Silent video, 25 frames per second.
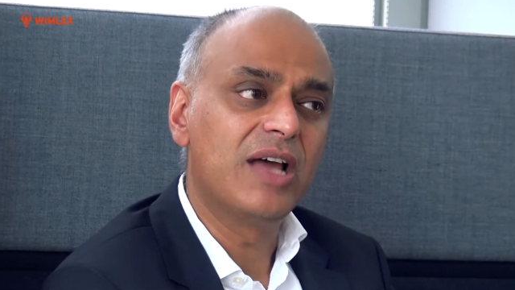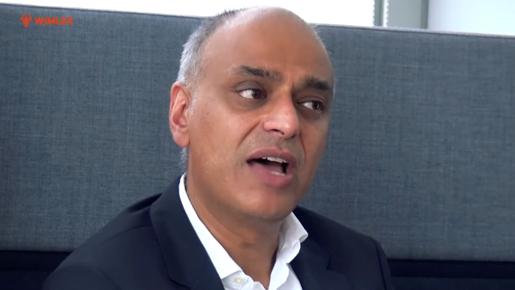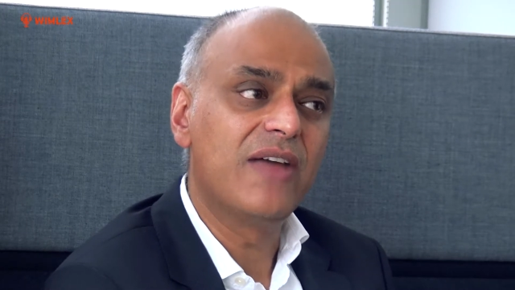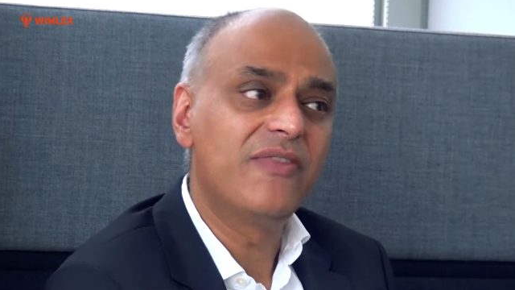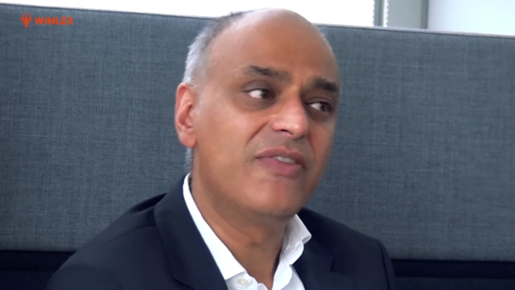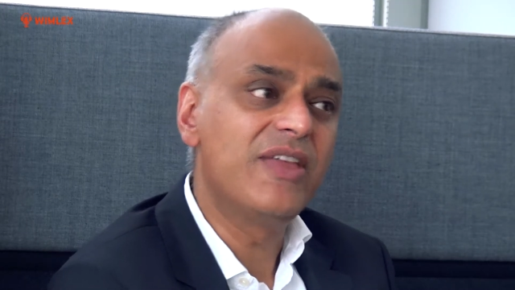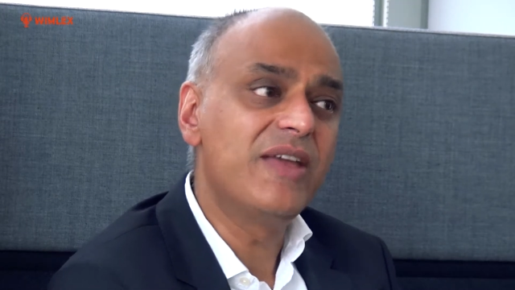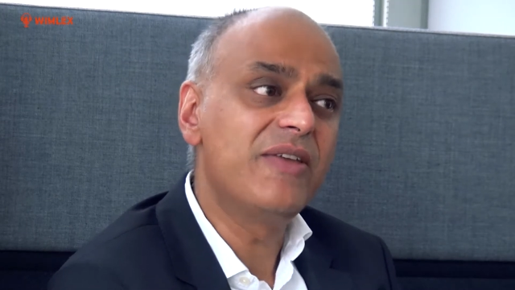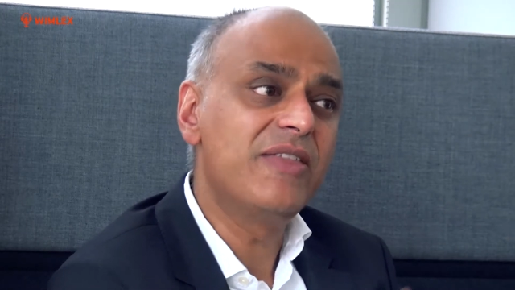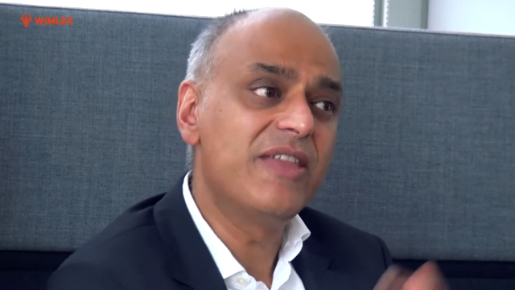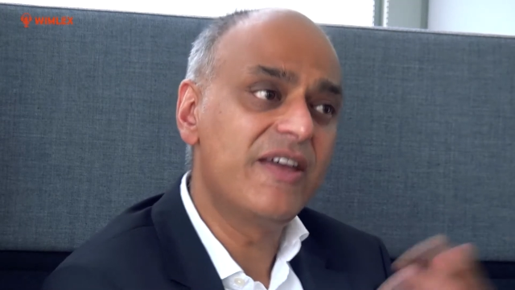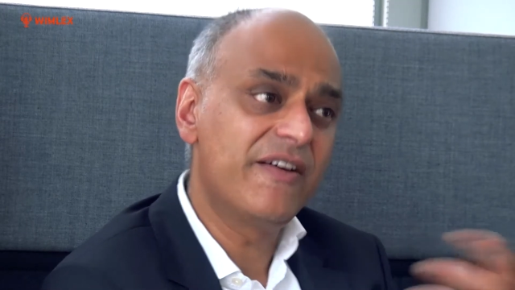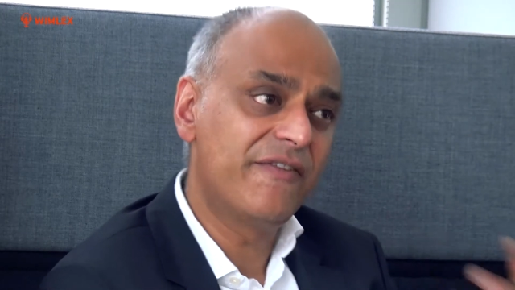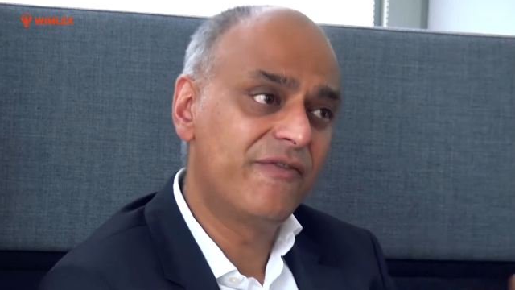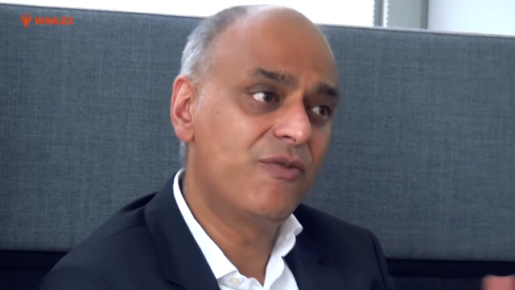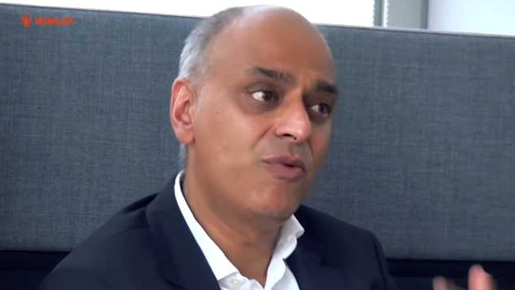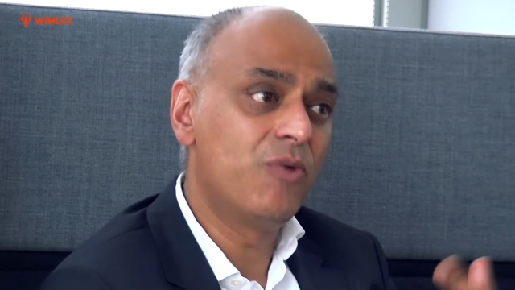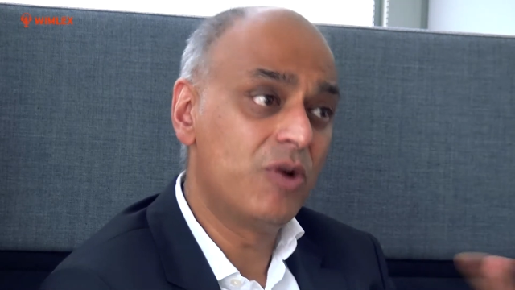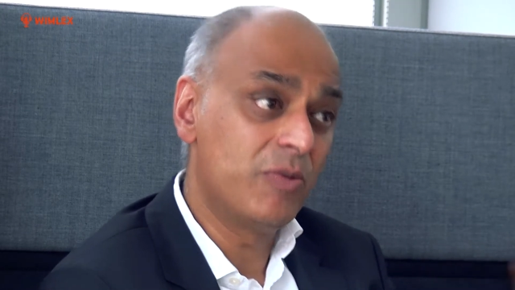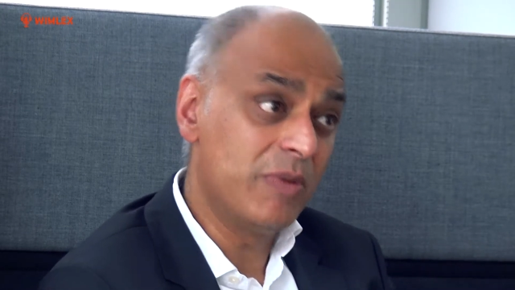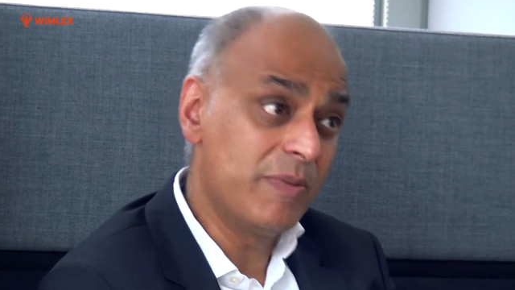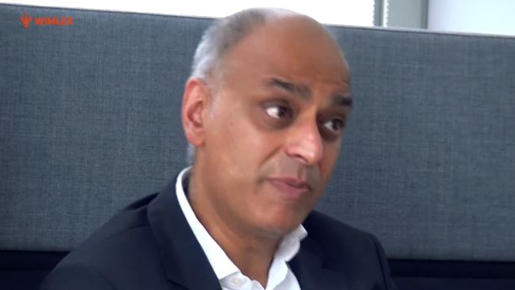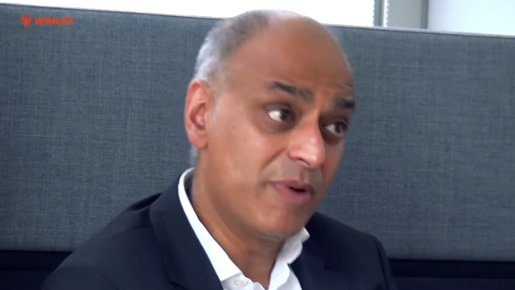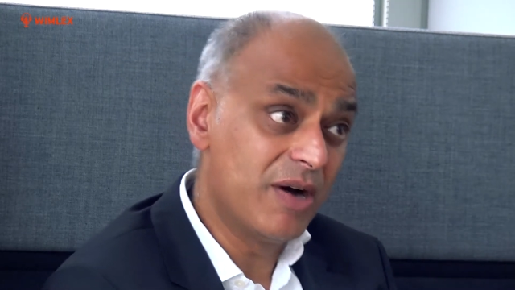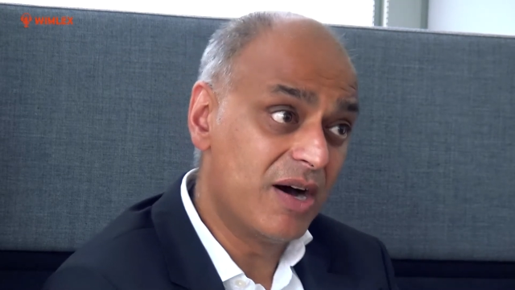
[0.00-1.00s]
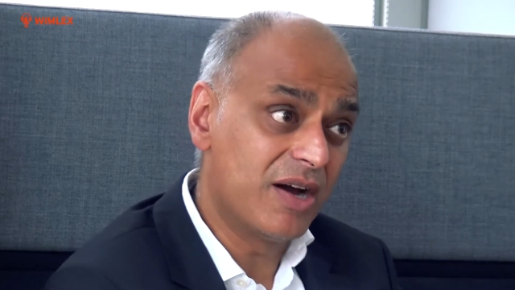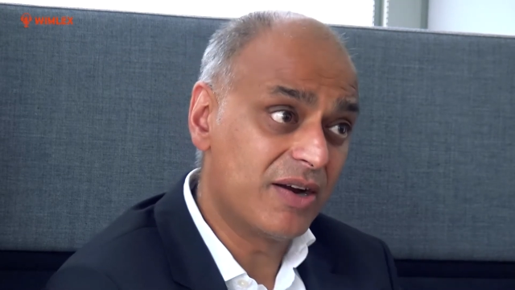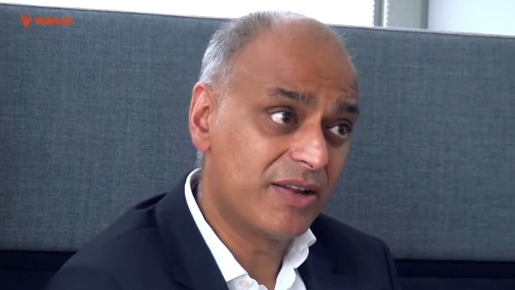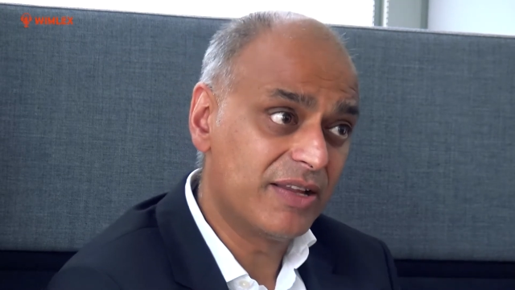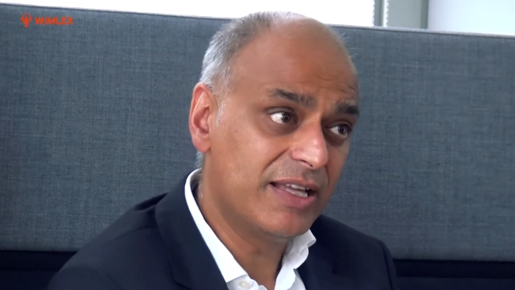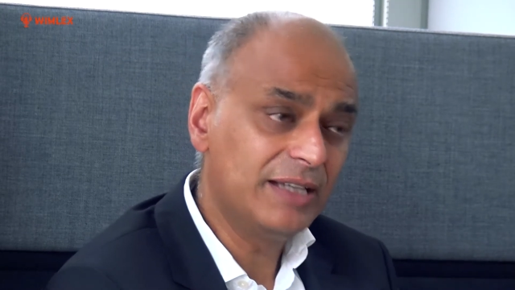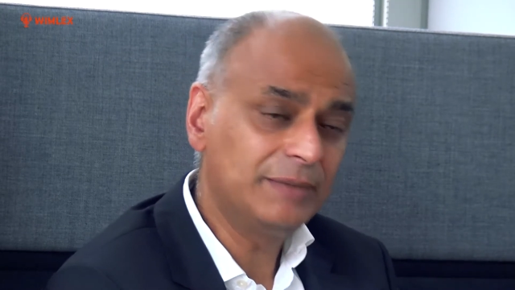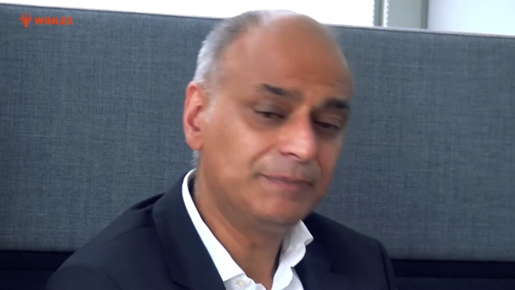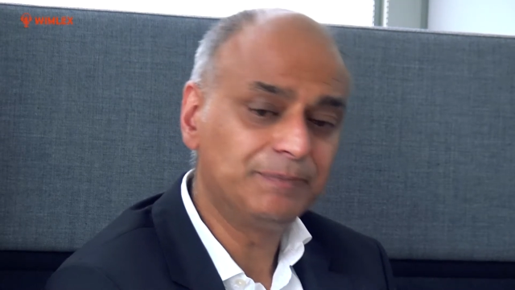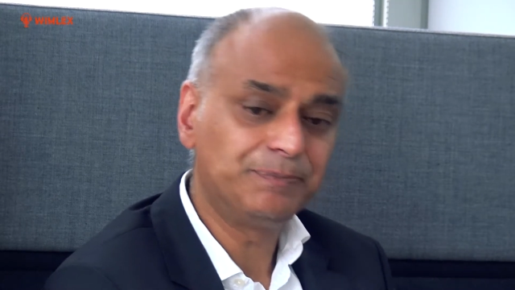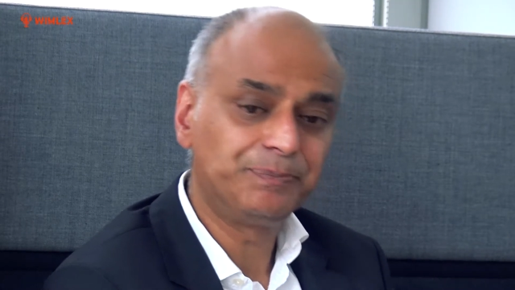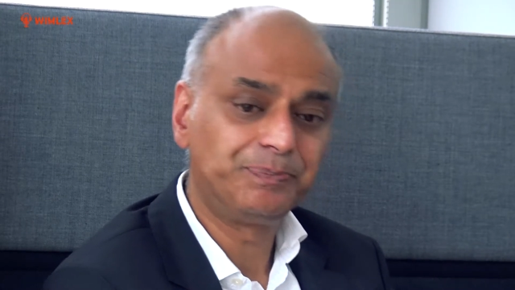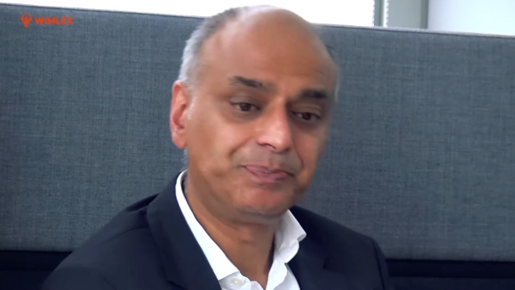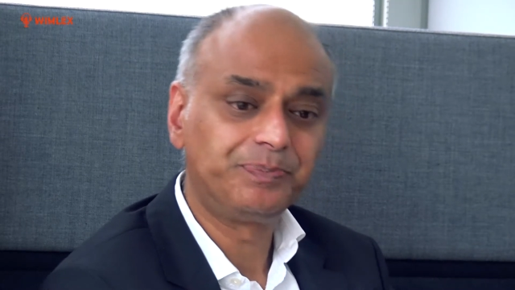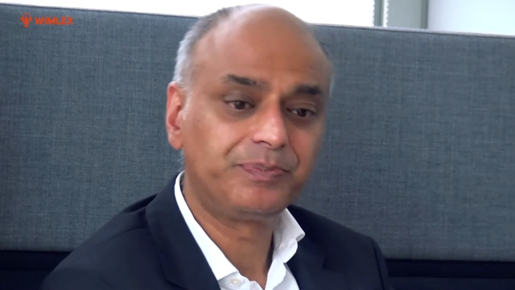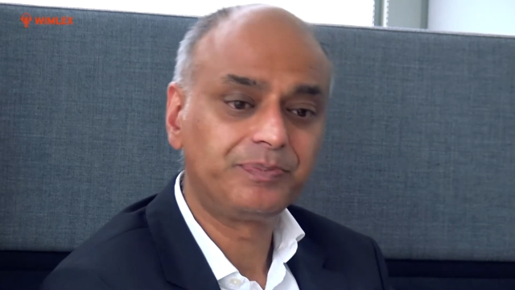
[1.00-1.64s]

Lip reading: and they therefore want to be part of that.